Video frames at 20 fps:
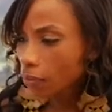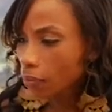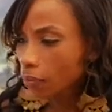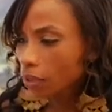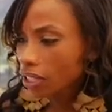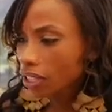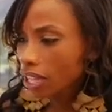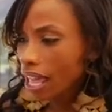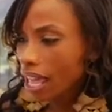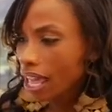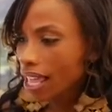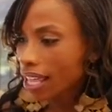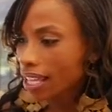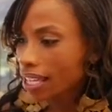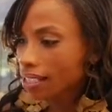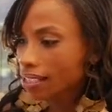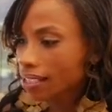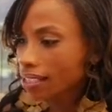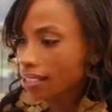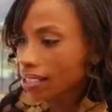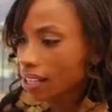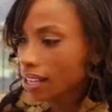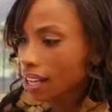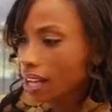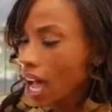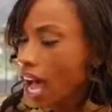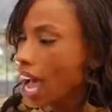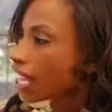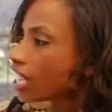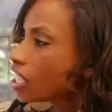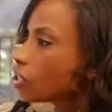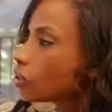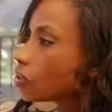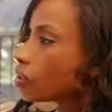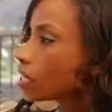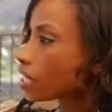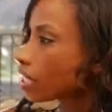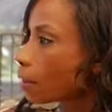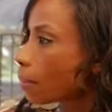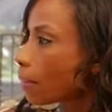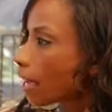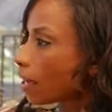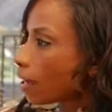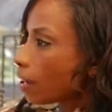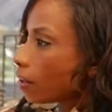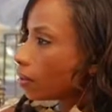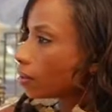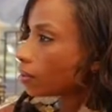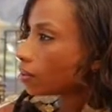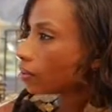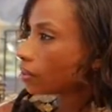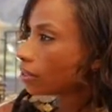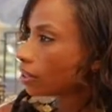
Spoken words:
realized I could do this on my own.